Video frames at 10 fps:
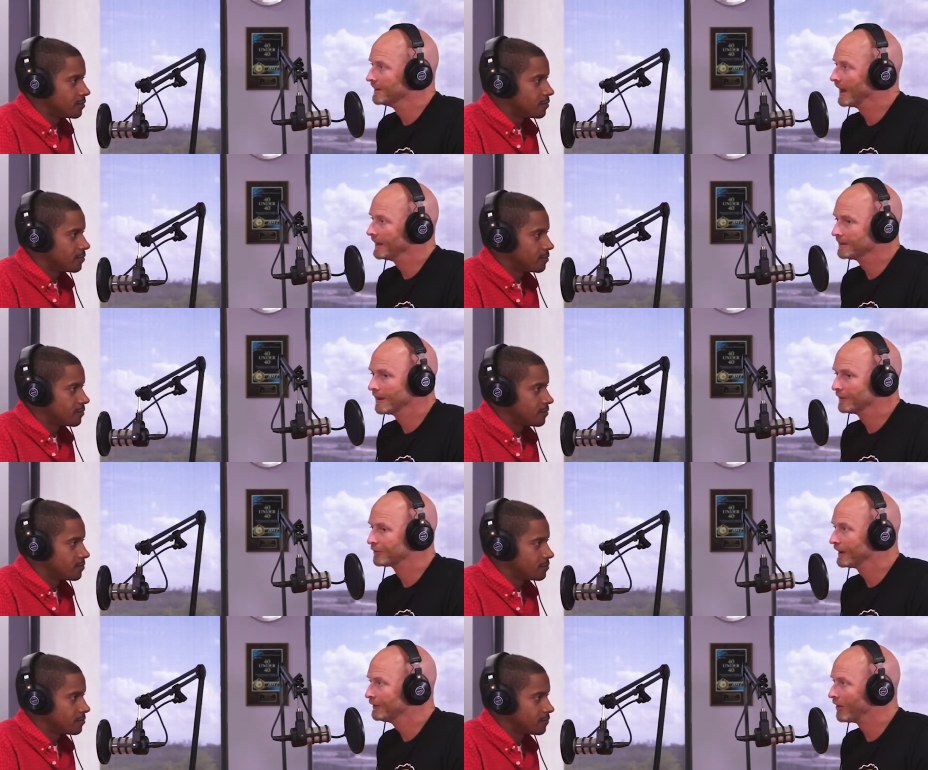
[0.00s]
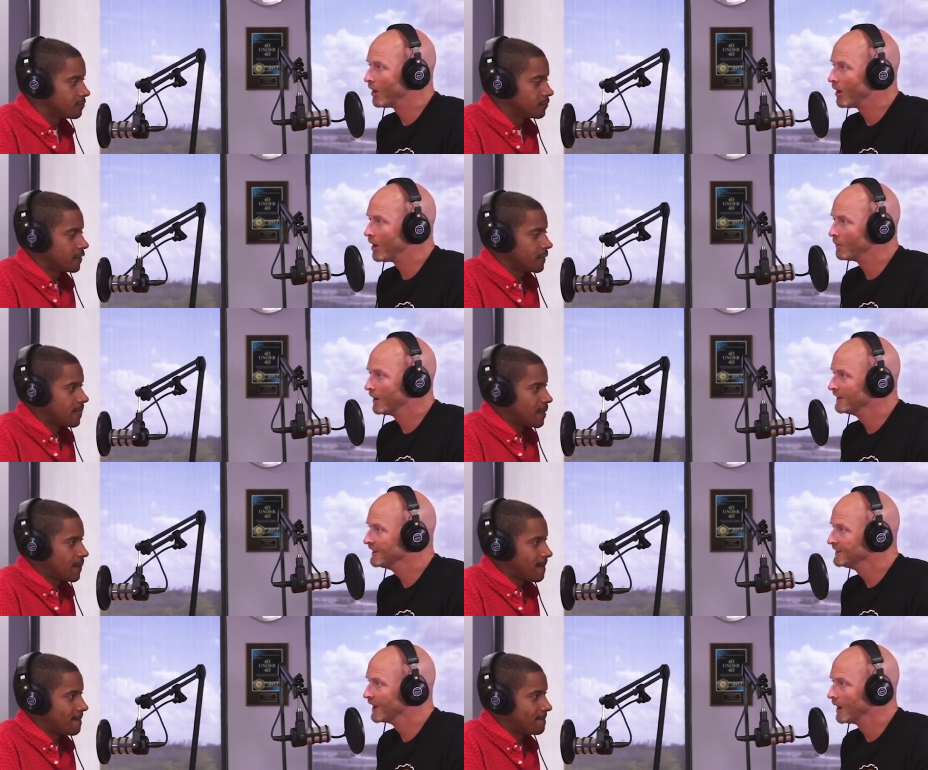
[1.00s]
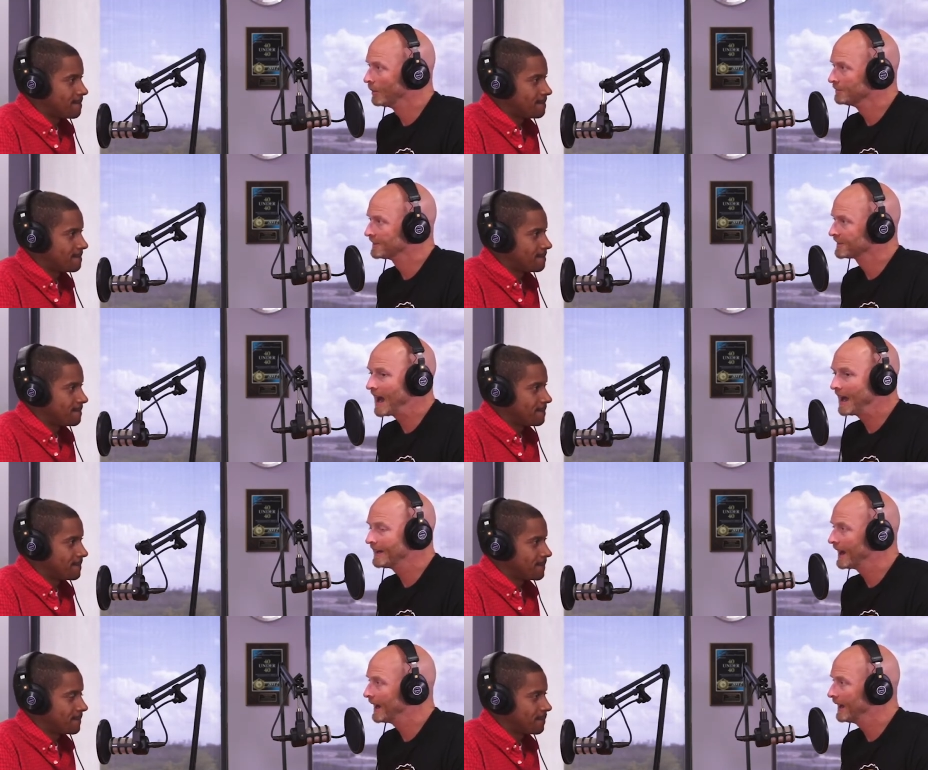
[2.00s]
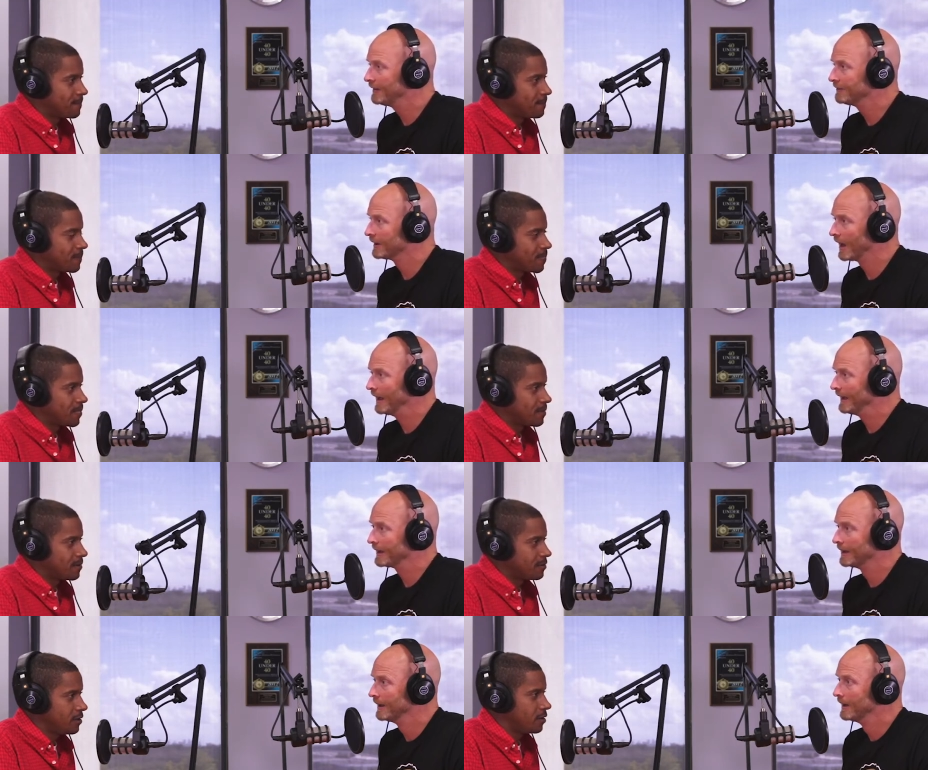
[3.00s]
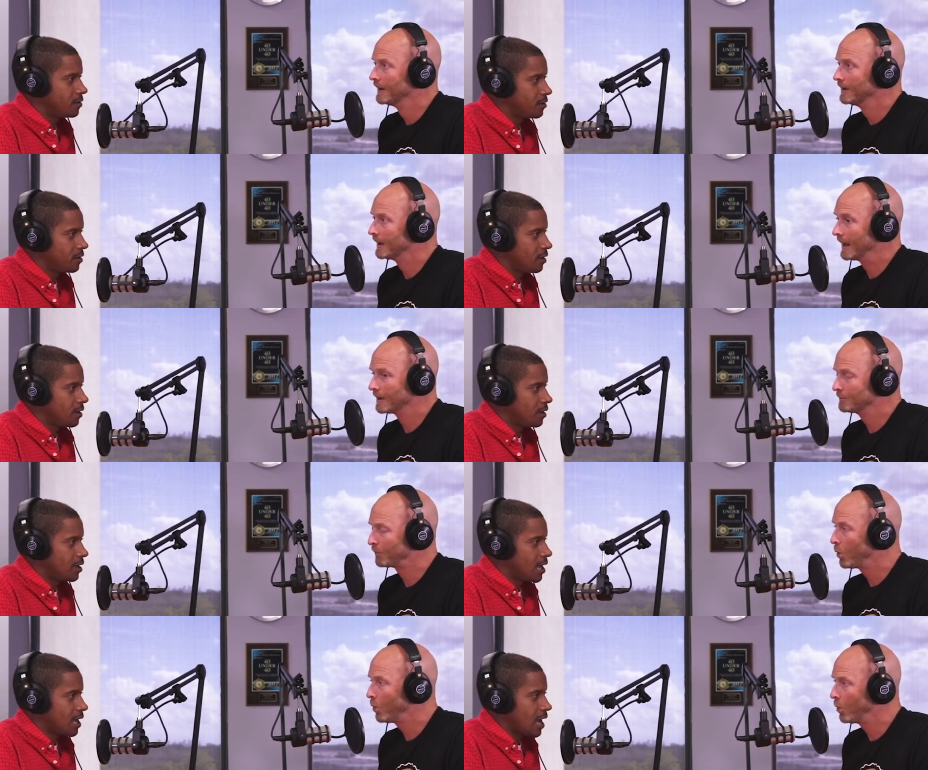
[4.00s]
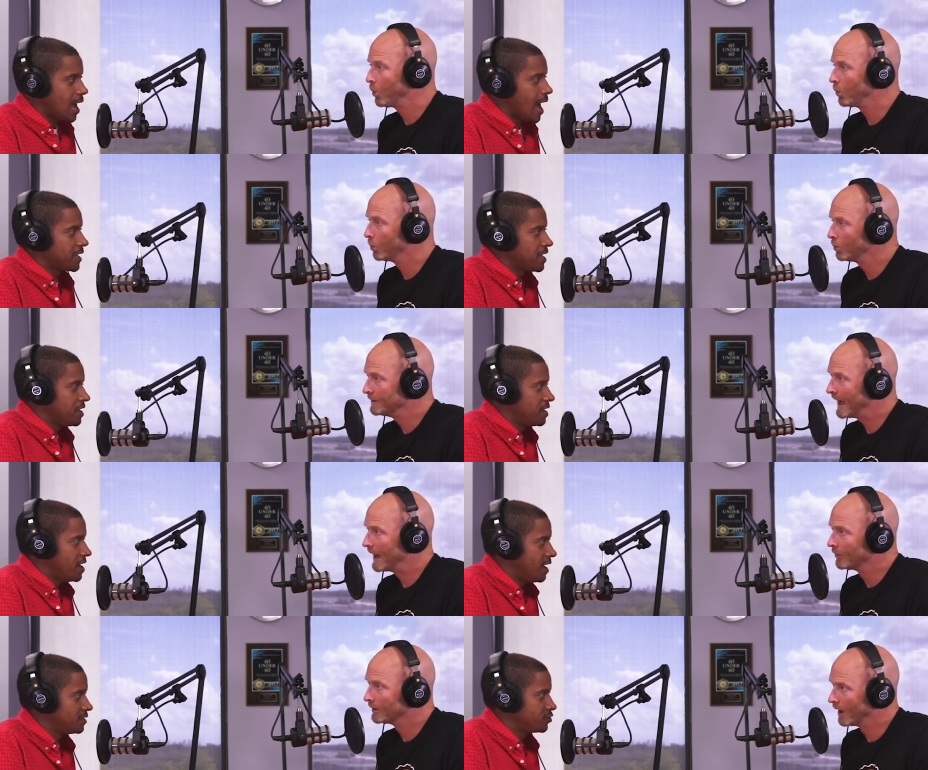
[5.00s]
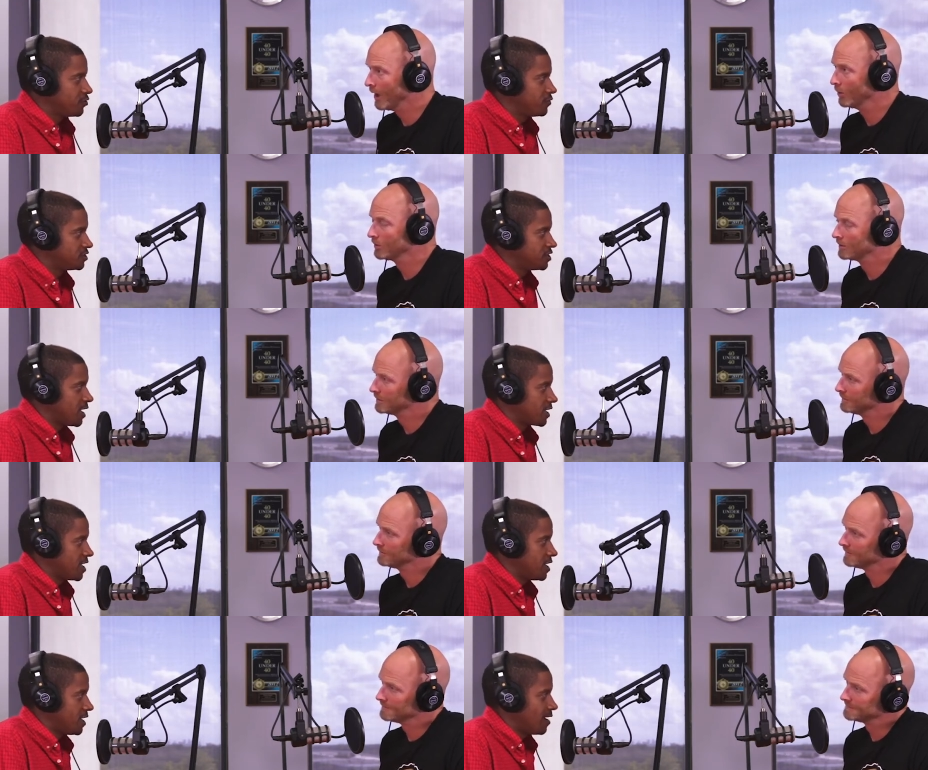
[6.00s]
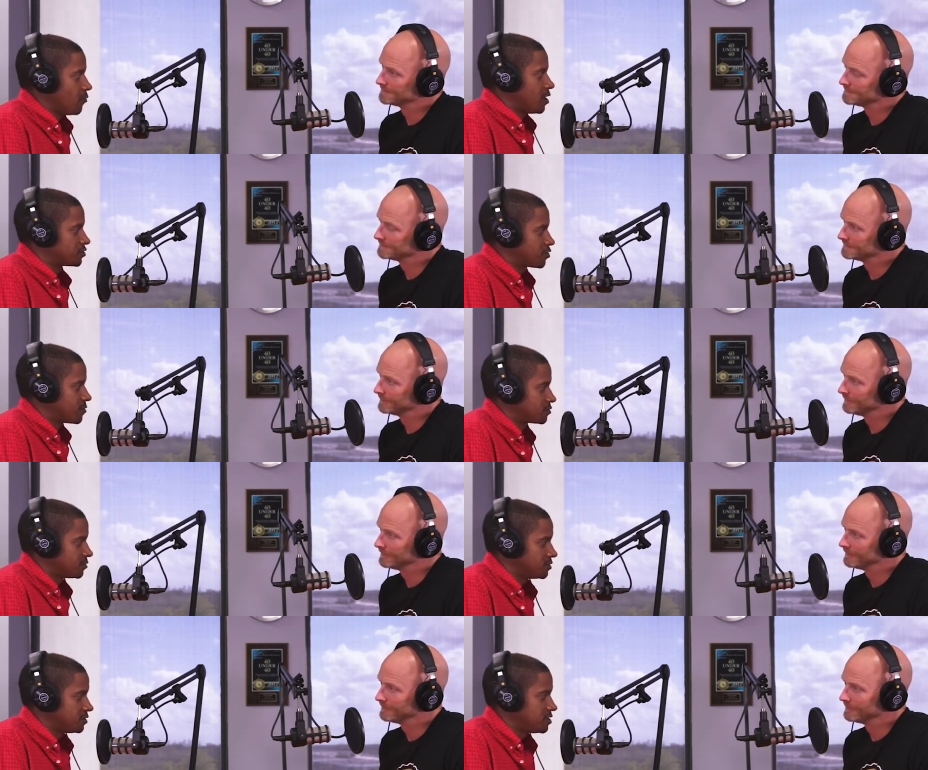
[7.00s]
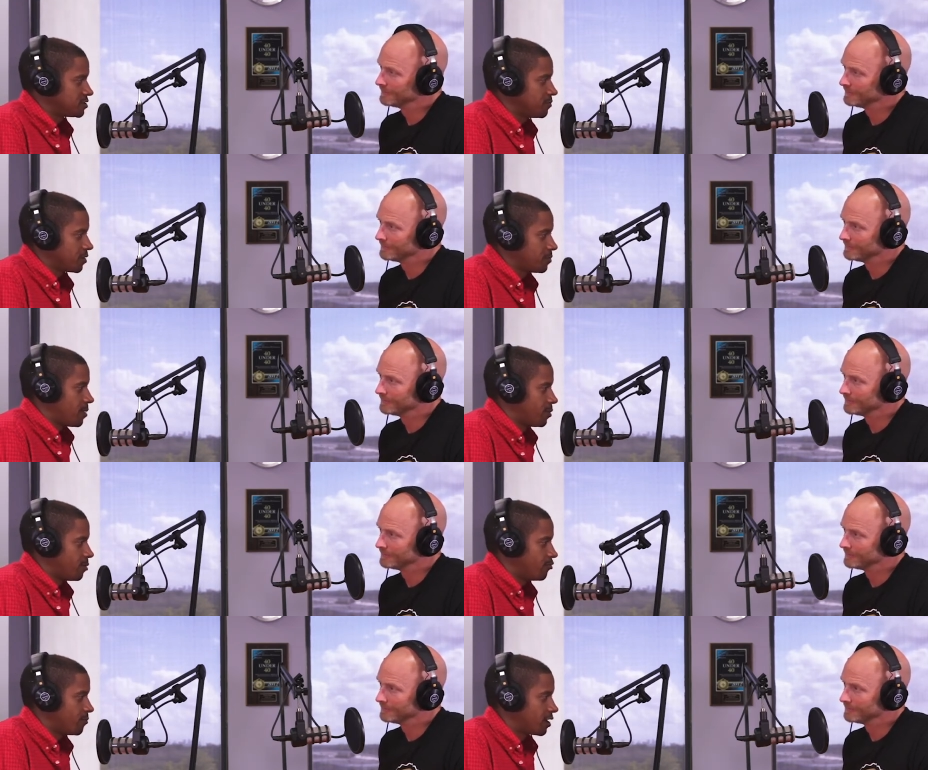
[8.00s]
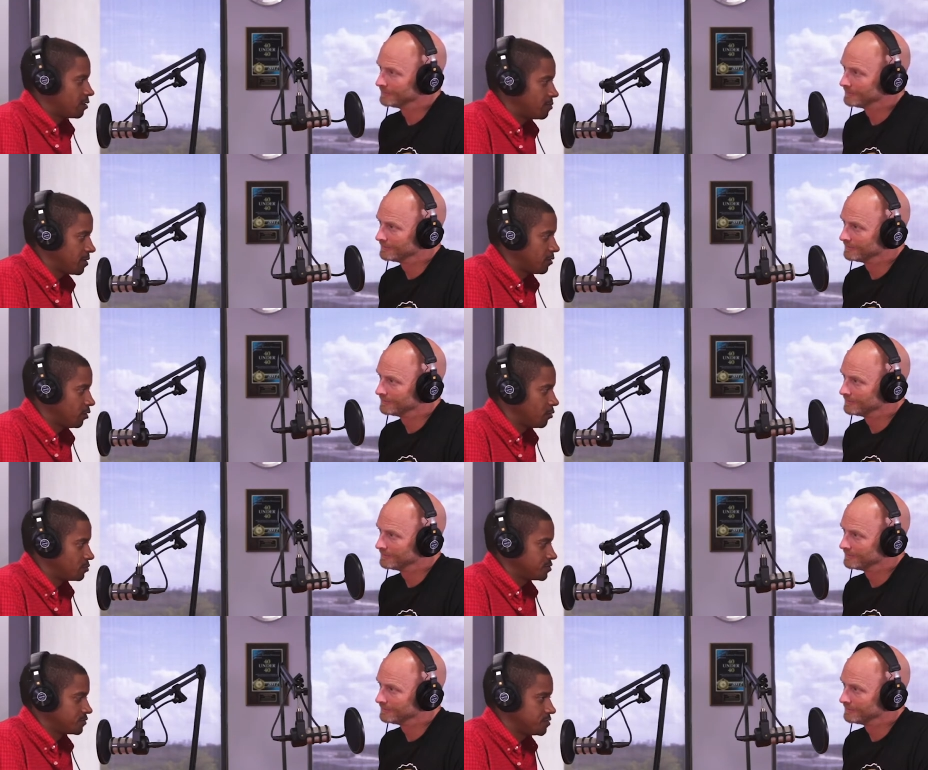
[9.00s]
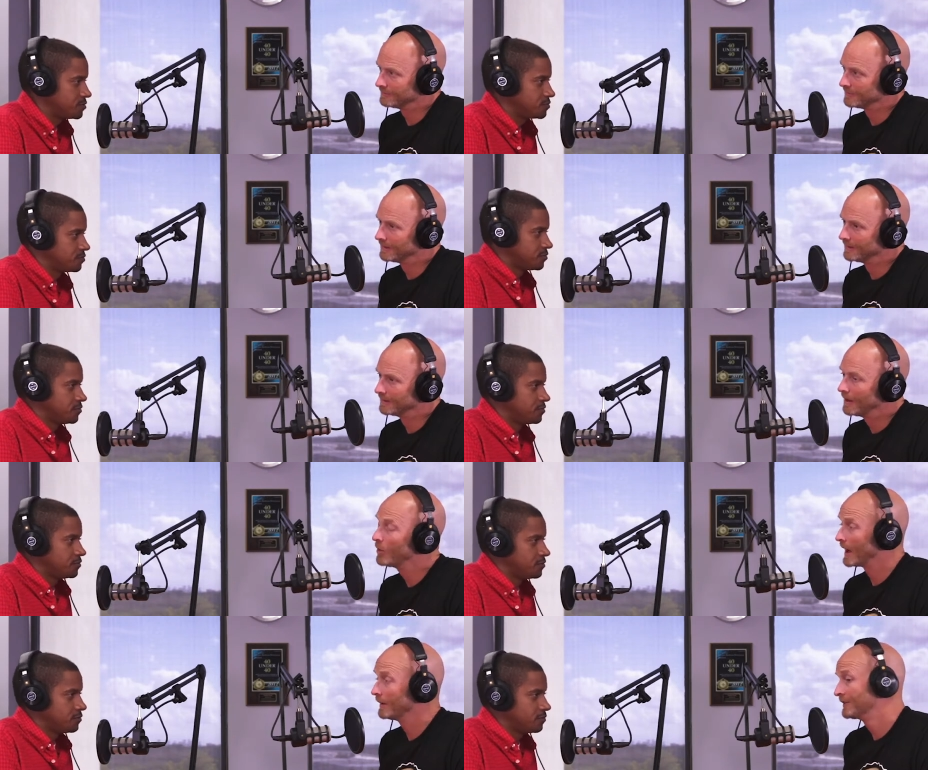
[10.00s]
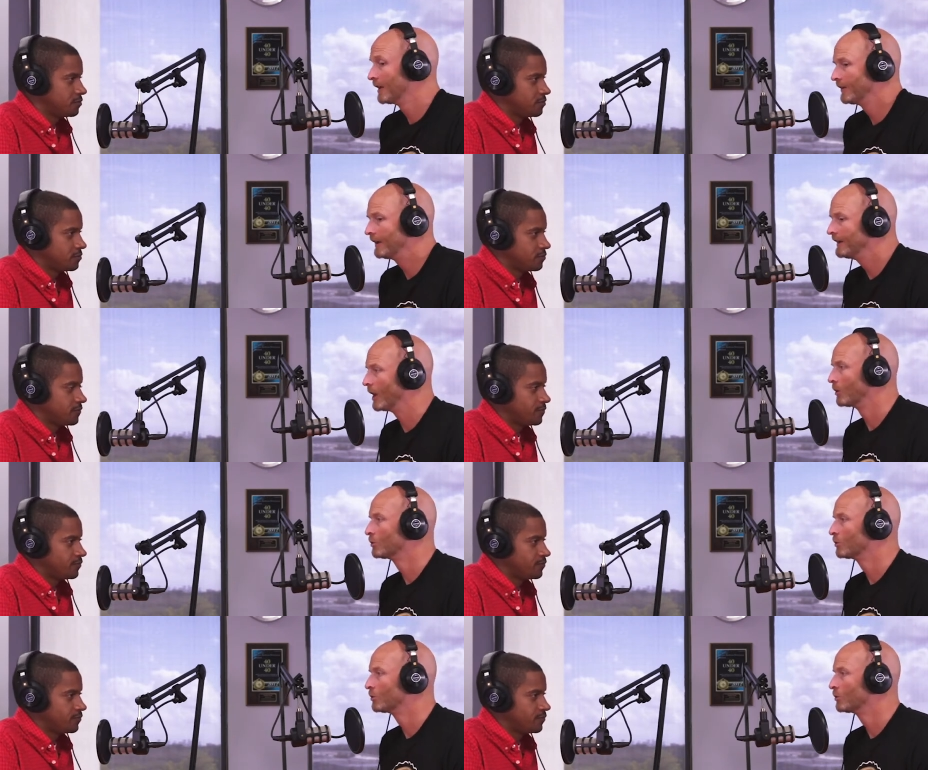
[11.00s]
Speaker 1: like free fall, bungee jumped, skydived, like I can't
Speaker 2: not turn I can't not watch a commercial and see something pop up reminding me about low interest rates.
Speaker 1: Okay, so there you go.